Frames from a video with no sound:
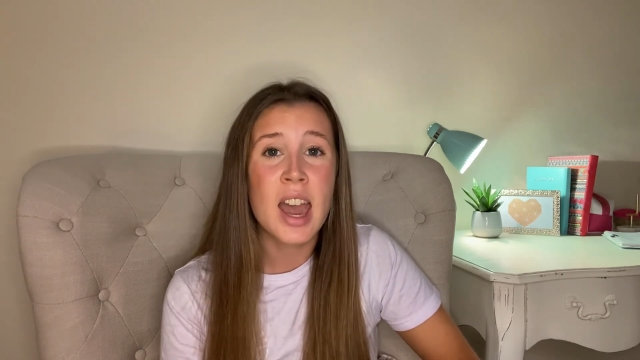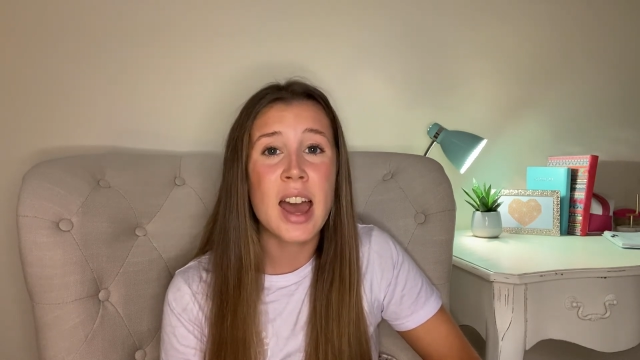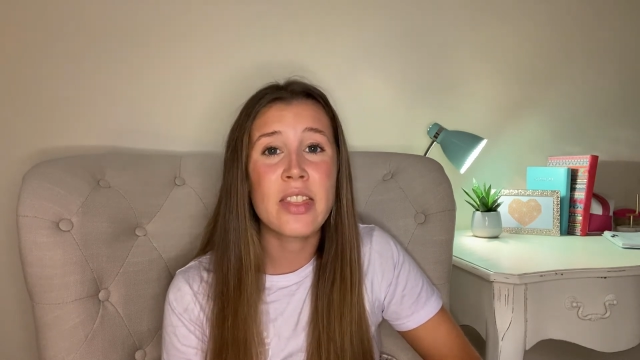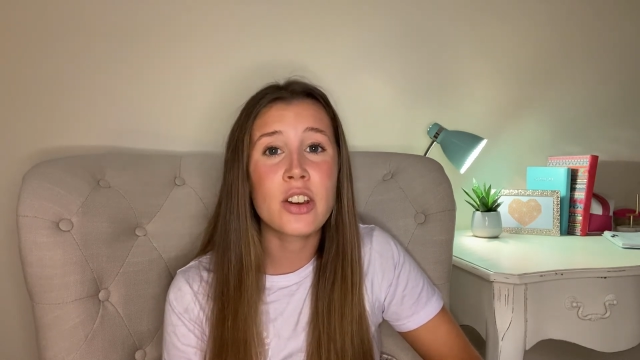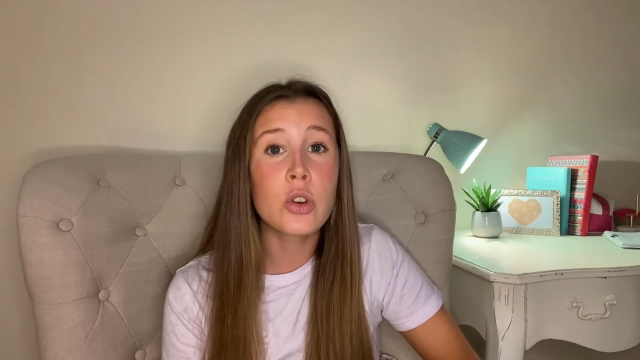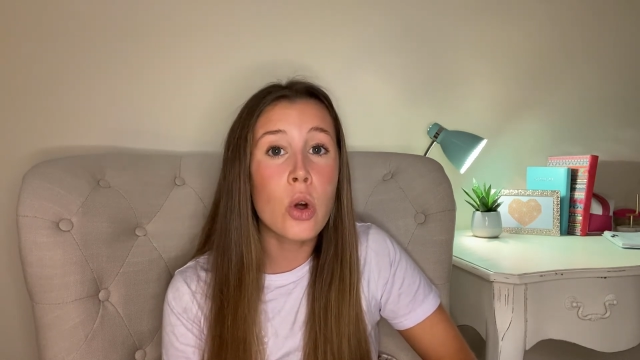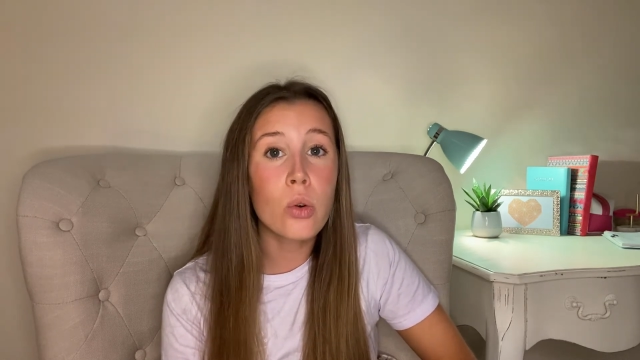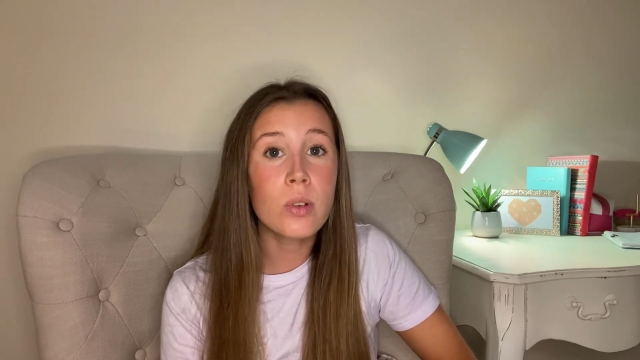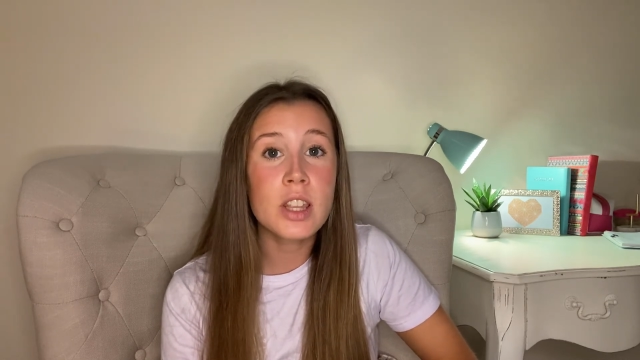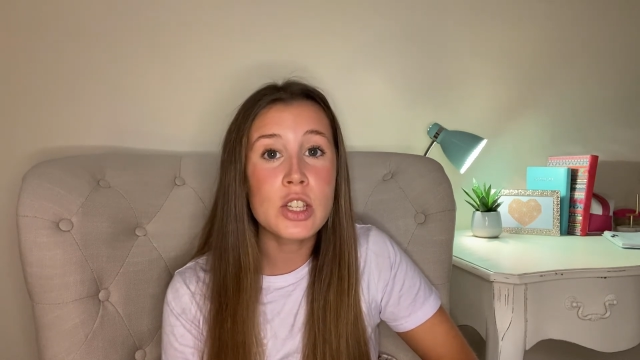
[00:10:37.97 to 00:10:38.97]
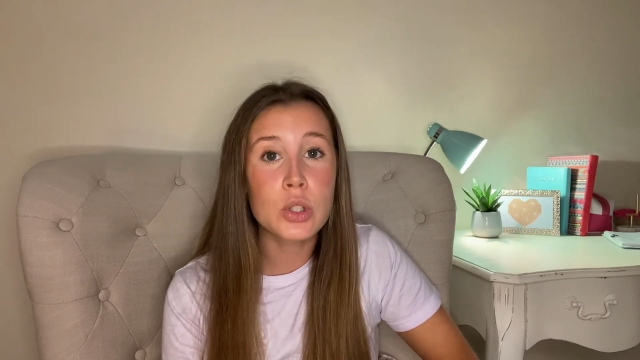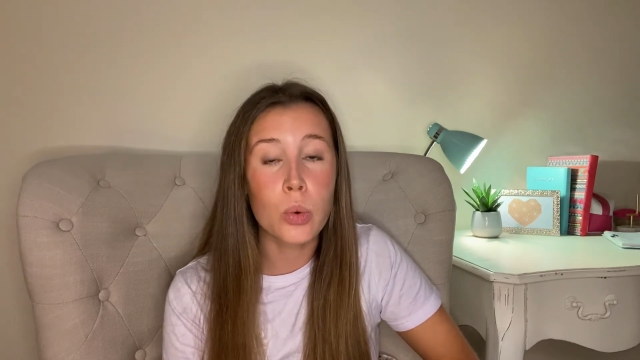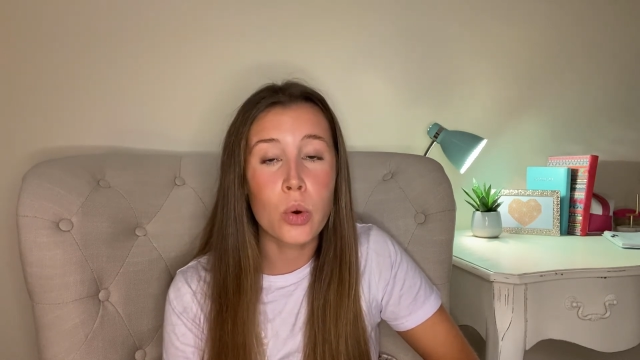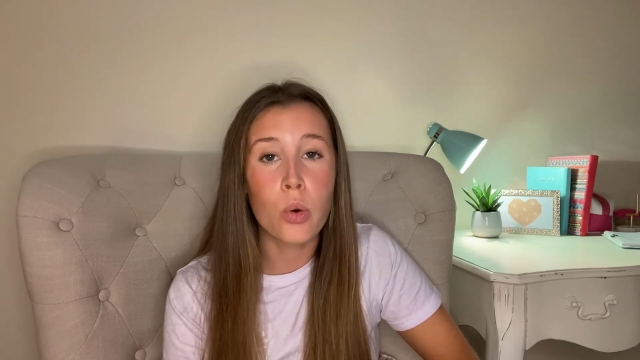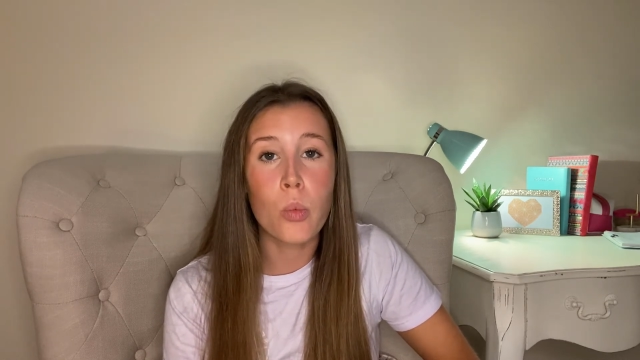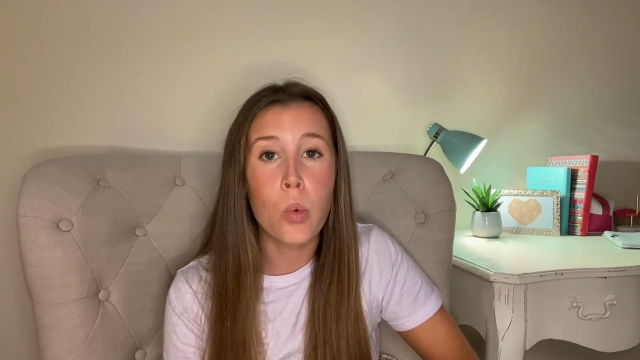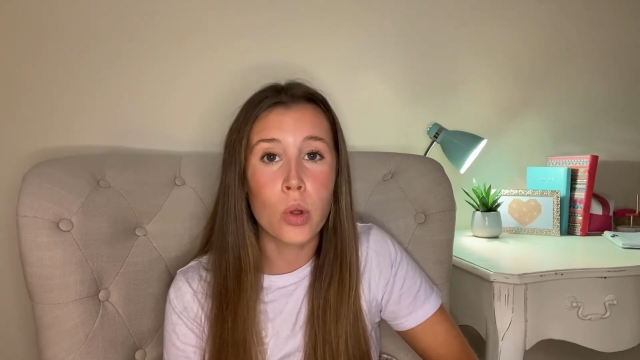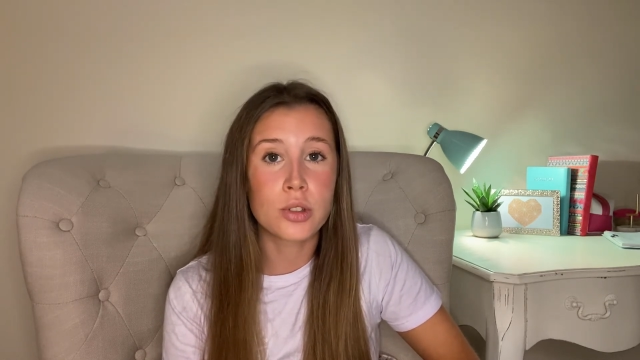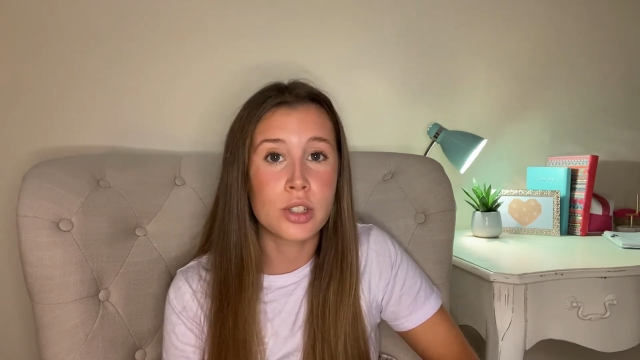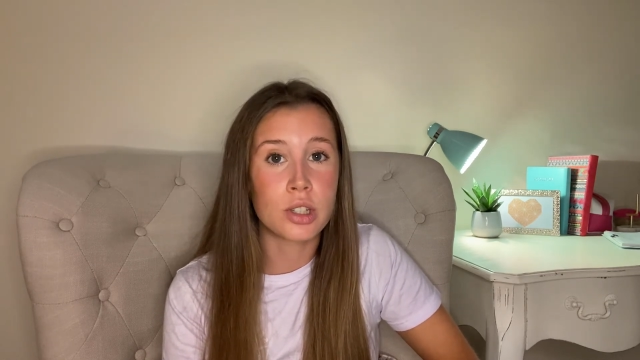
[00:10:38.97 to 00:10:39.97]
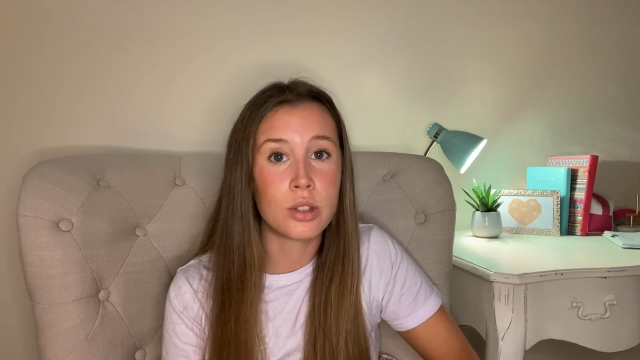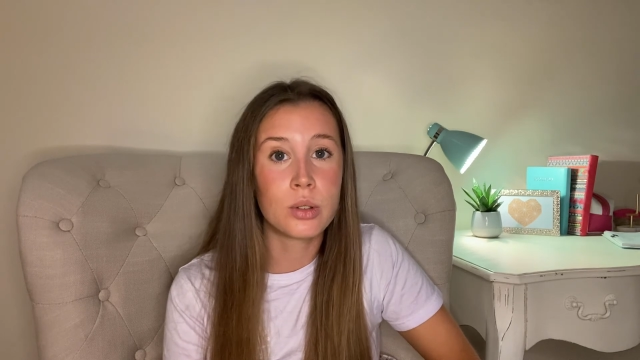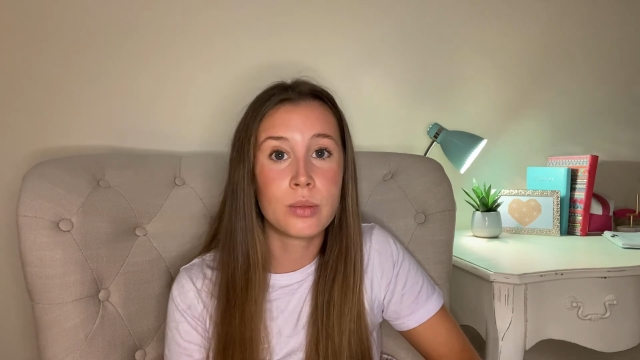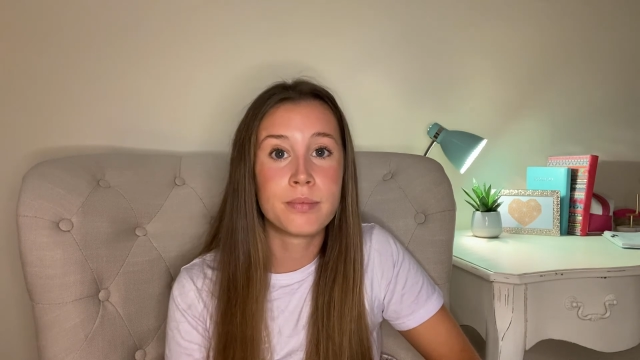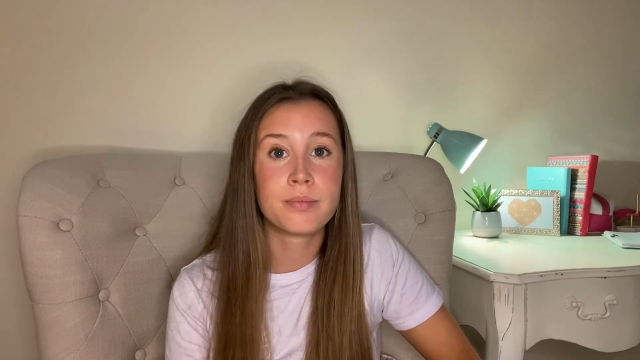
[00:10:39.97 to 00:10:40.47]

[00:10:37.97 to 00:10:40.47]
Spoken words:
and they're not really sure what to do.